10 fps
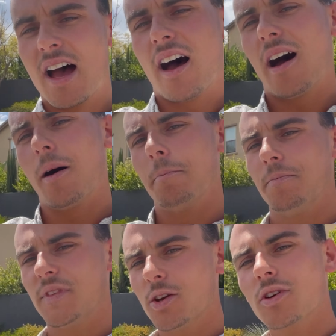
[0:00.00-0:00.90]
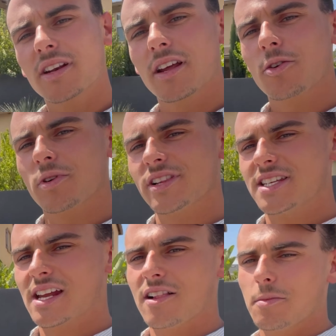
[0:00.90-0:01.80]
Um, you can get a really
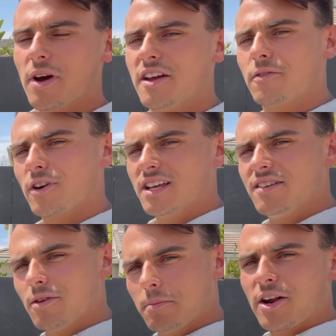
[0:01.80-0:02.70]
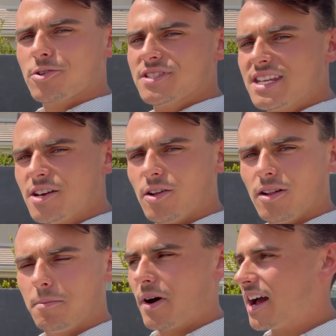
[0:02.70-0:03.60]
solid bike for an even better
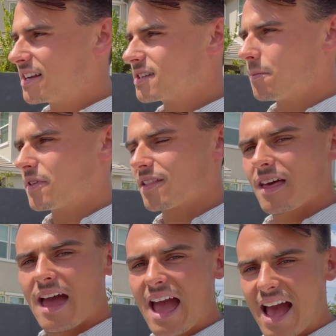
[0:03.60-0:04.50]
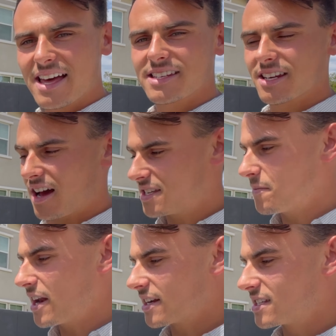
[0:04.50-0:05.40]
deal buying something that has
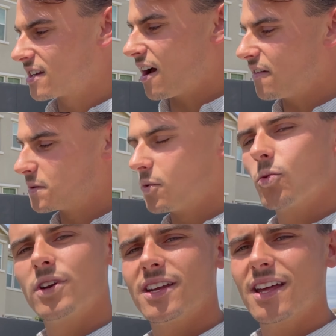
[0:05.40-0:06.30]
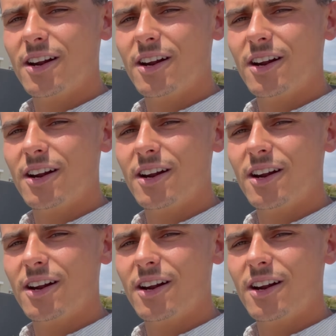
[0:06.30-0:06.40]
cosmetic scuffs. But when you get a